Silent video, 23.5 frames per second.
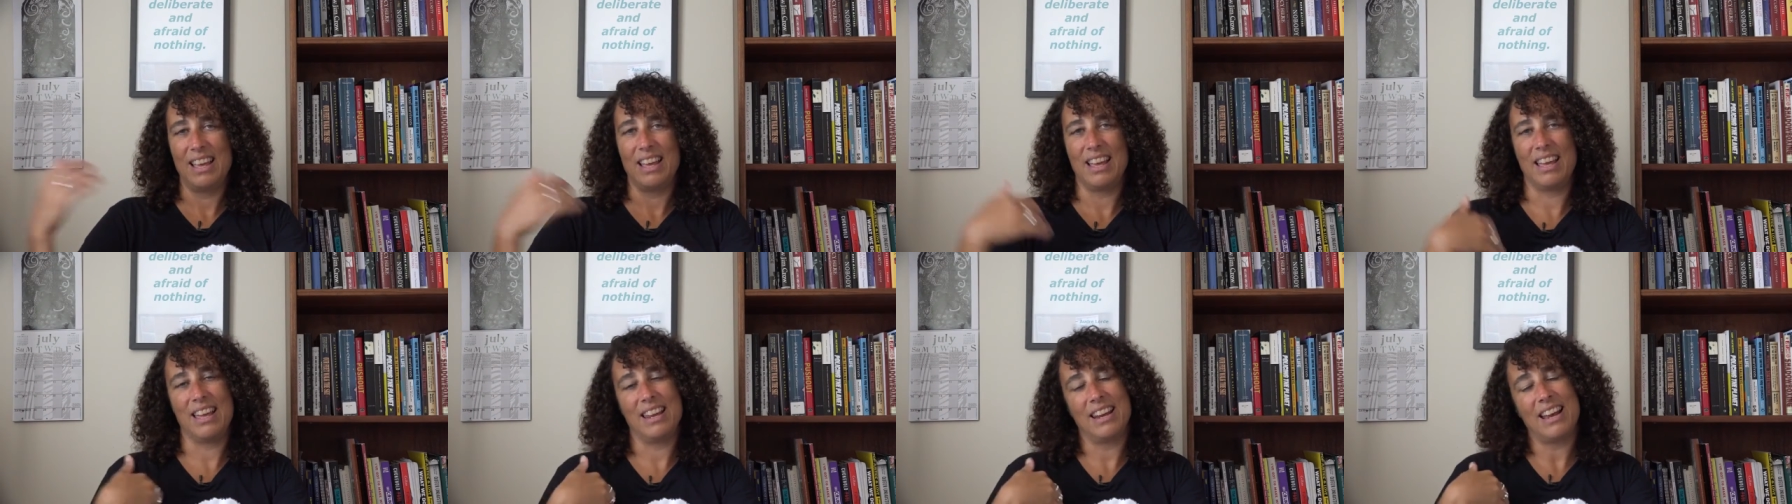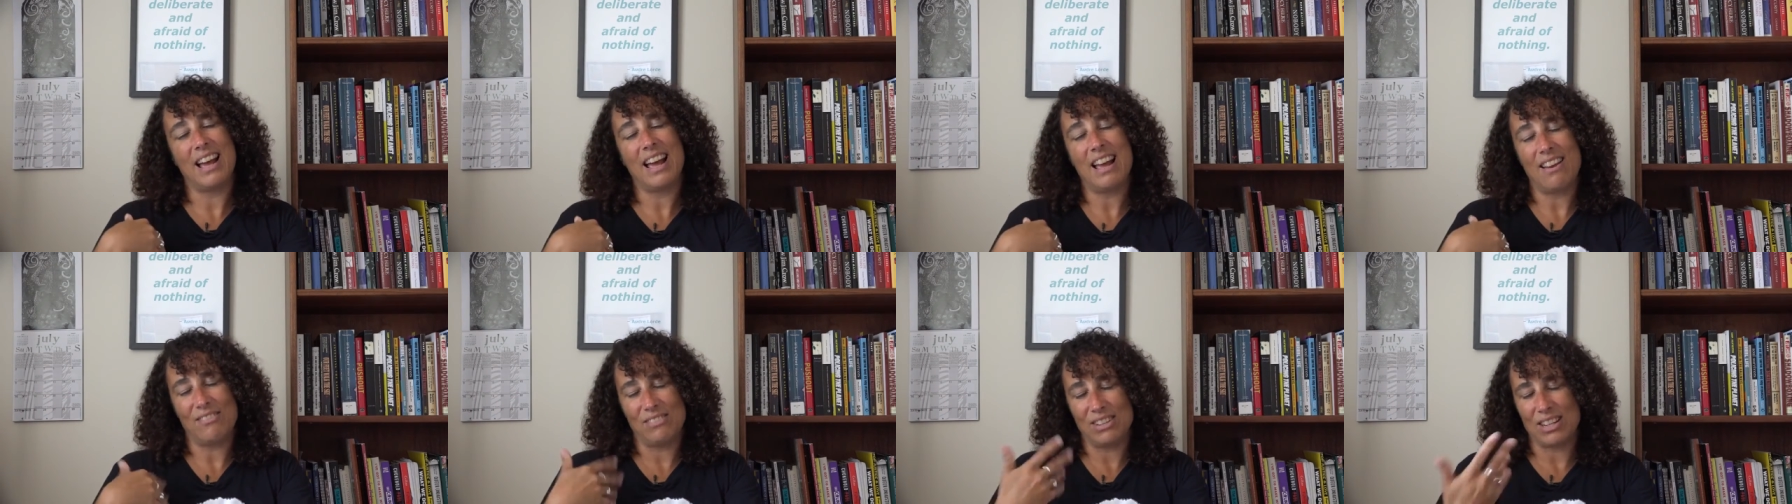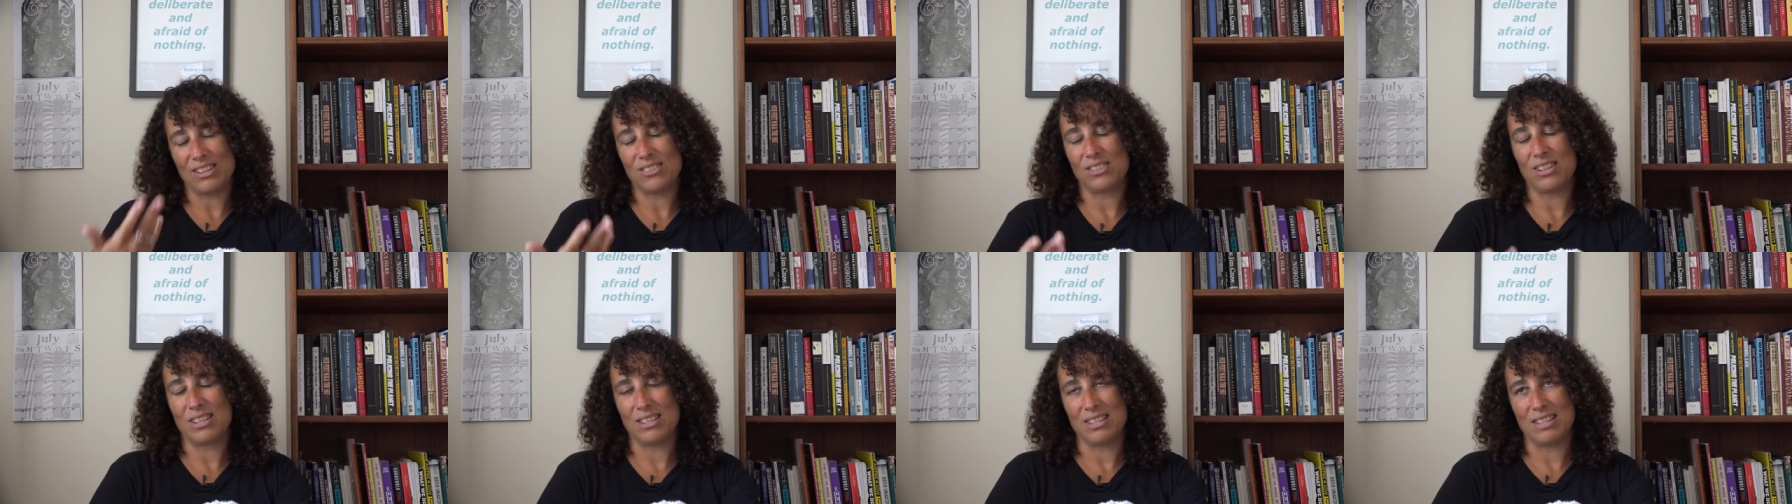And I have to
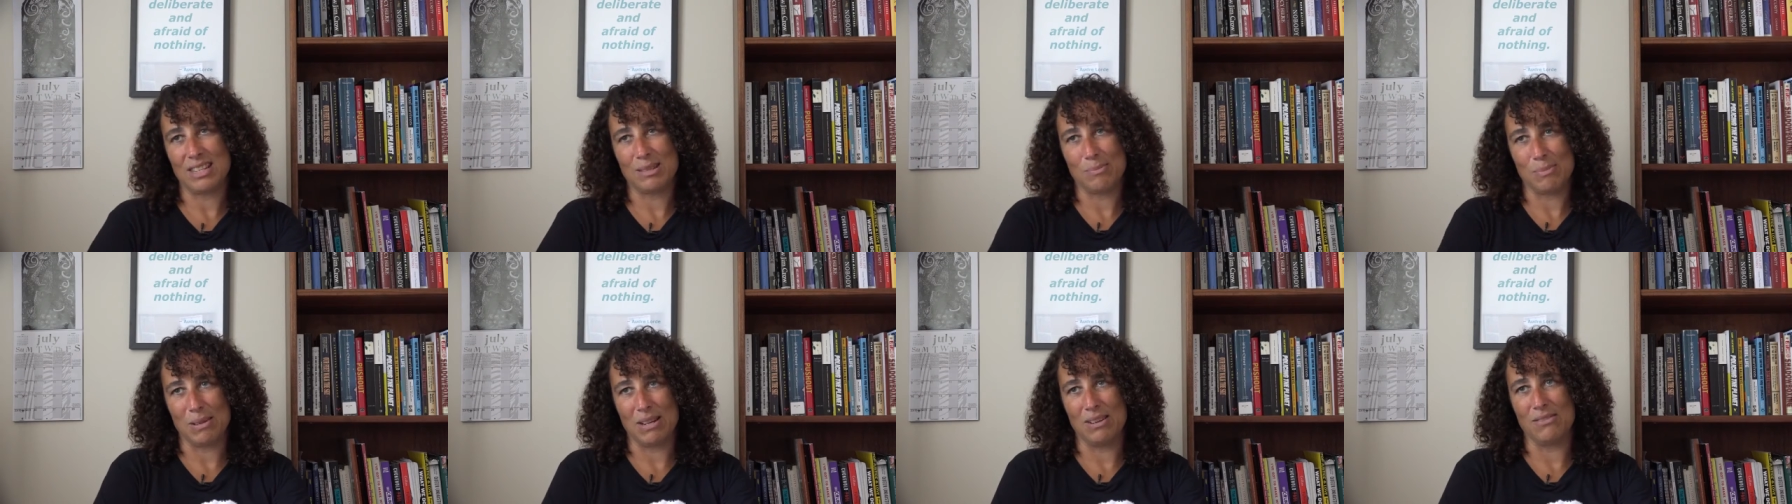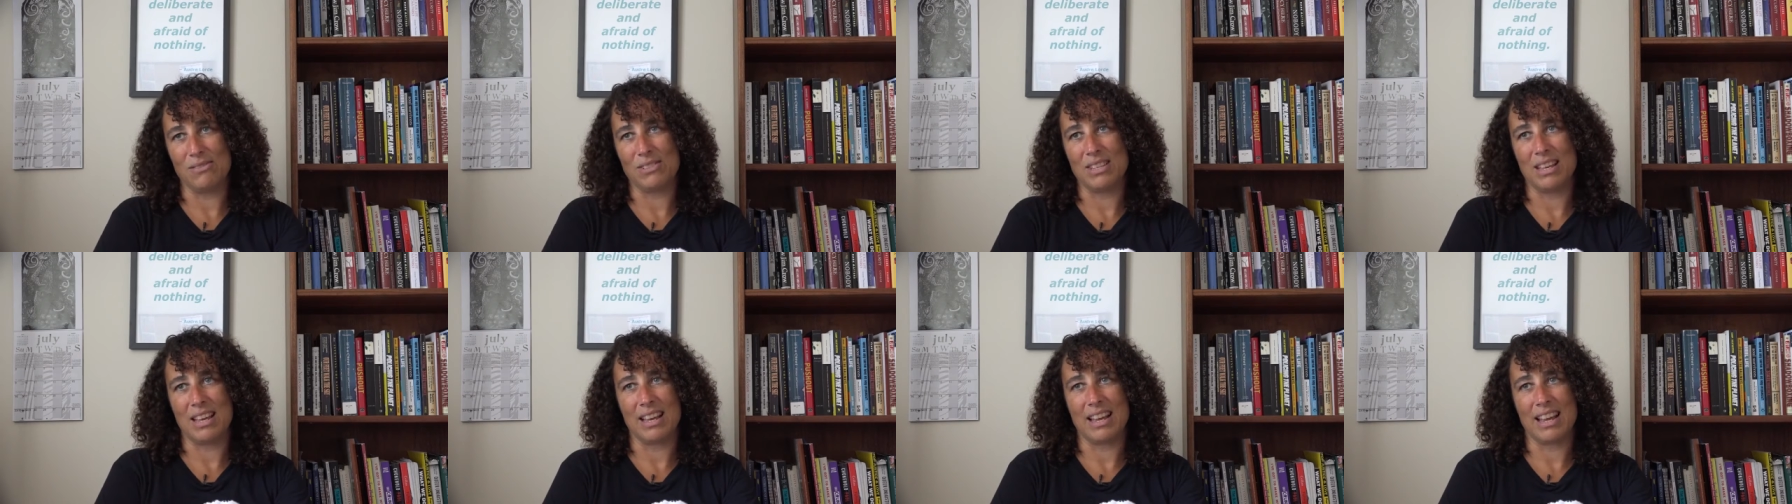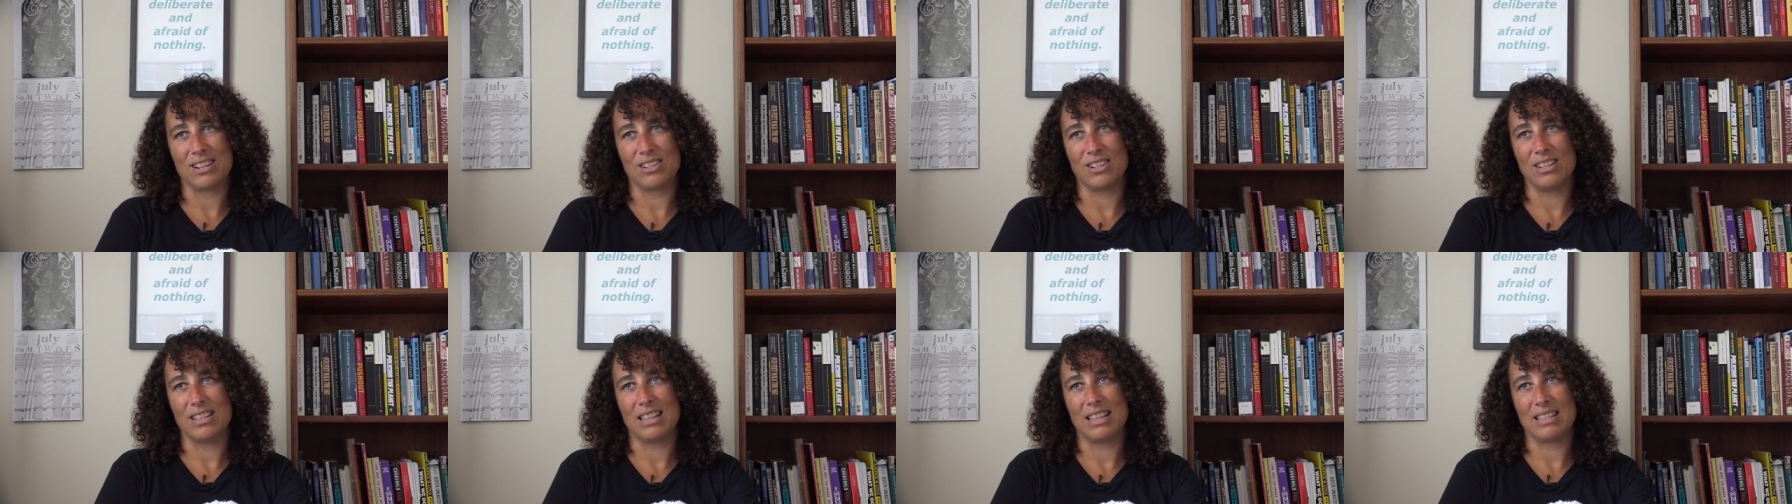exercise the discipline of saying,
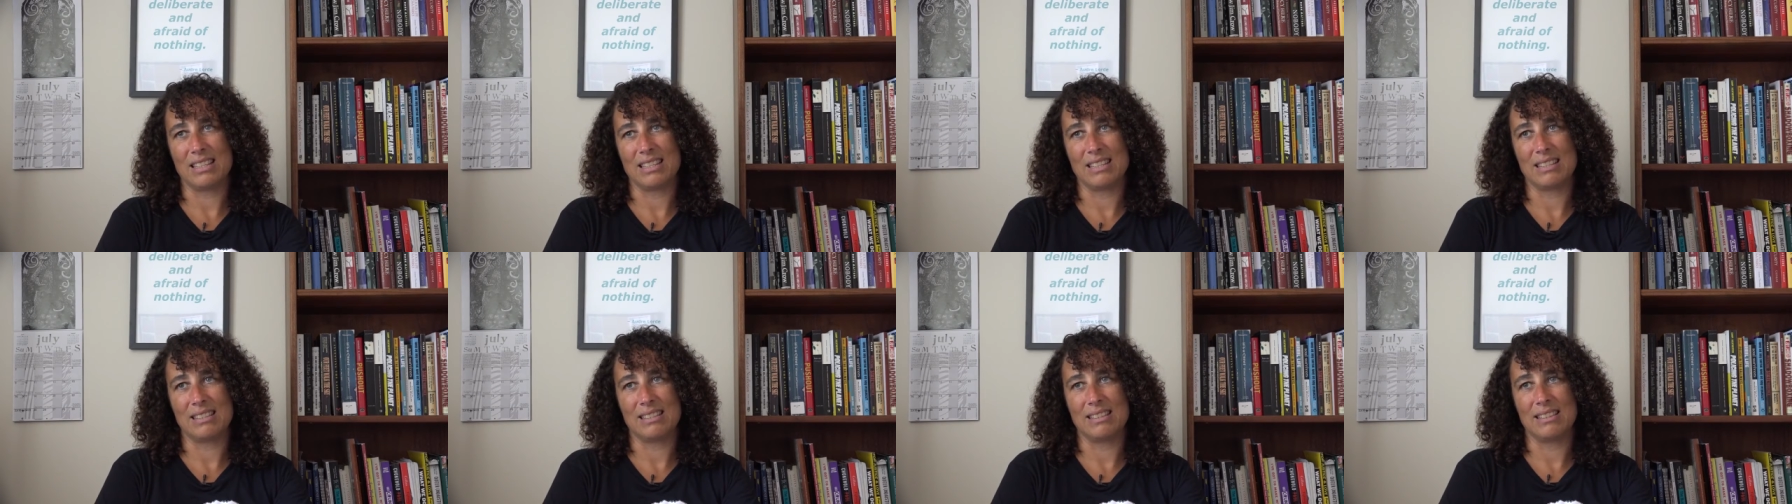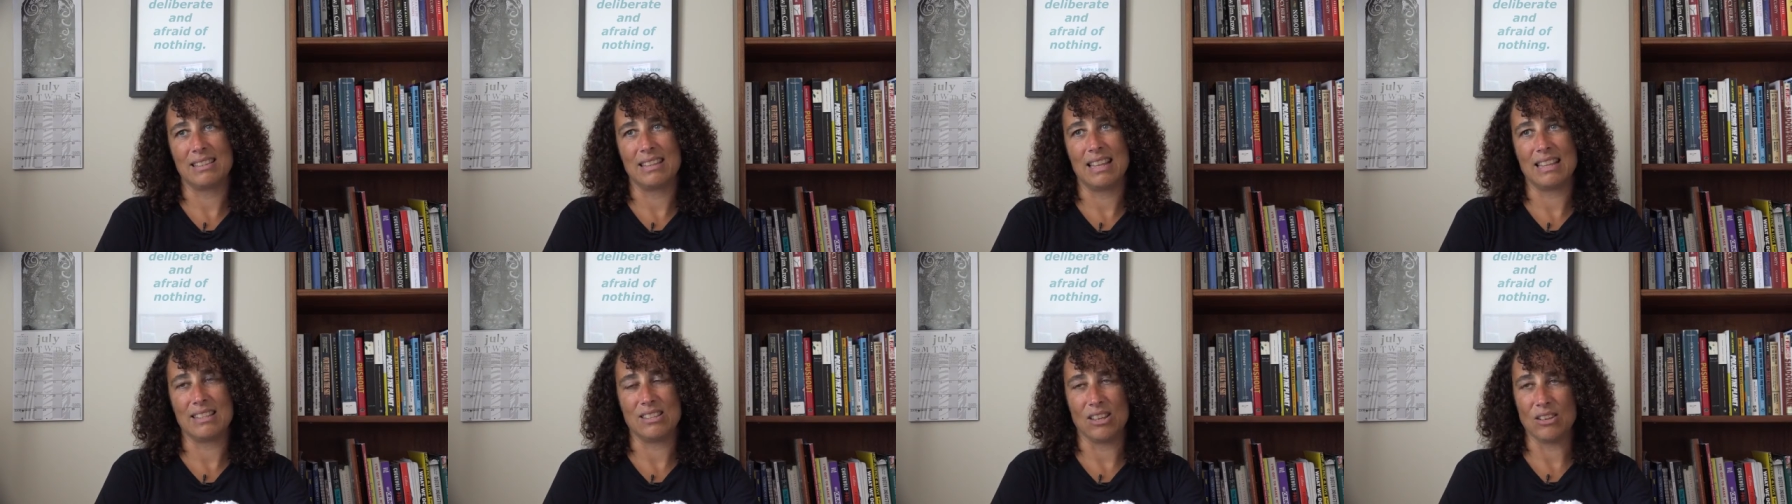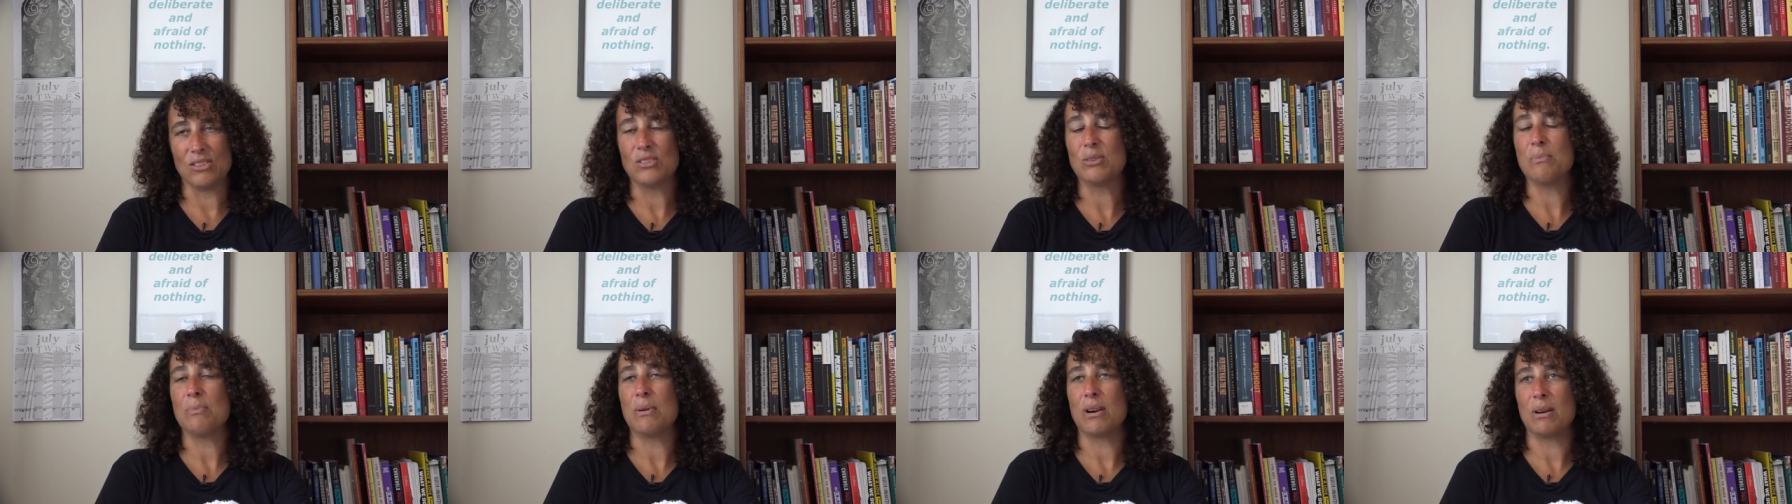actually, that's
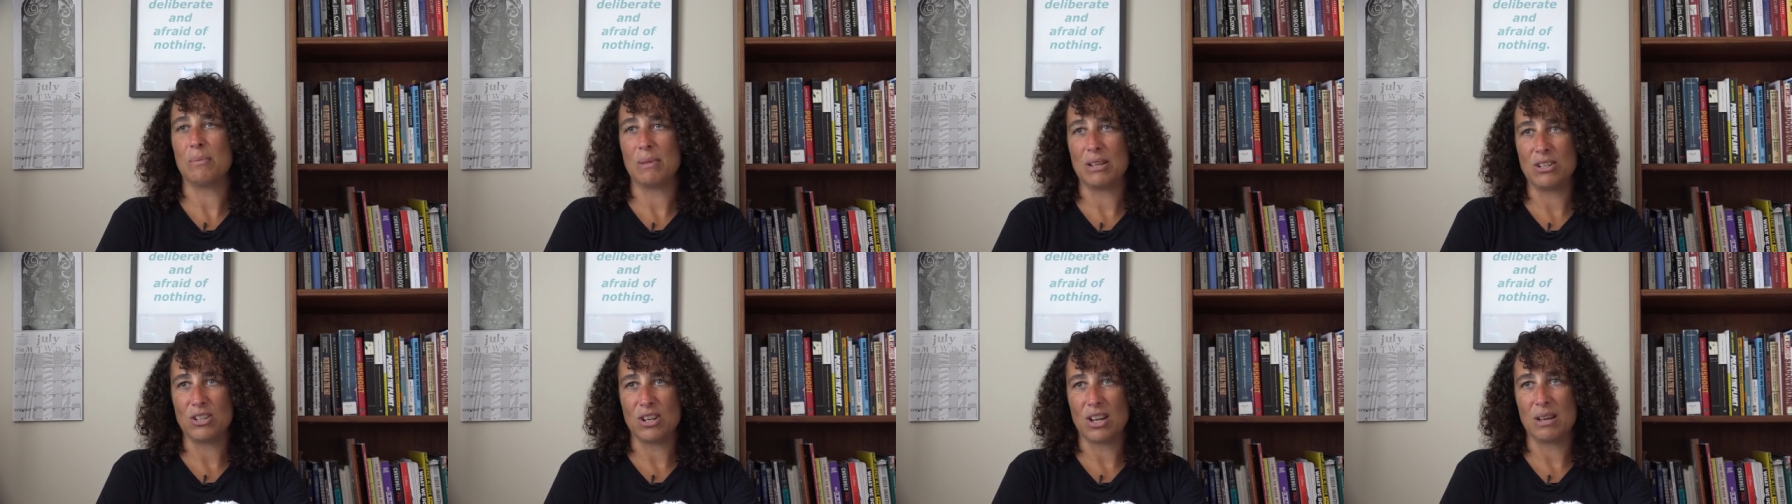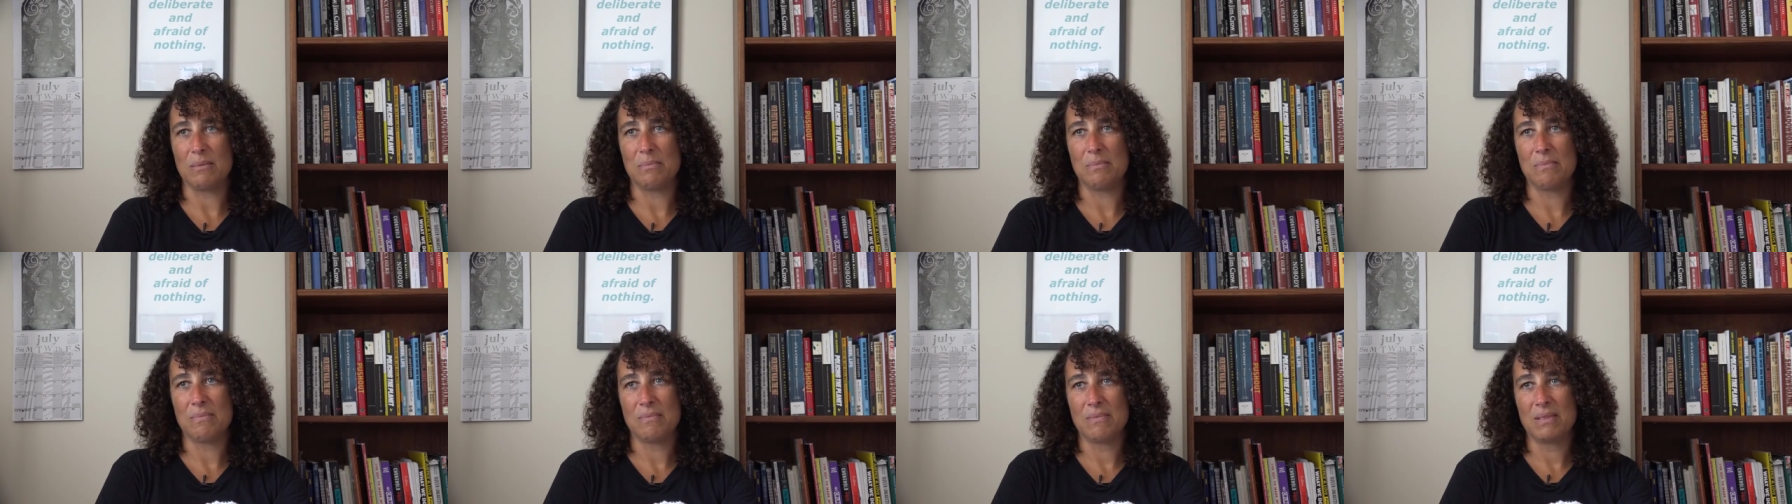also part of my job.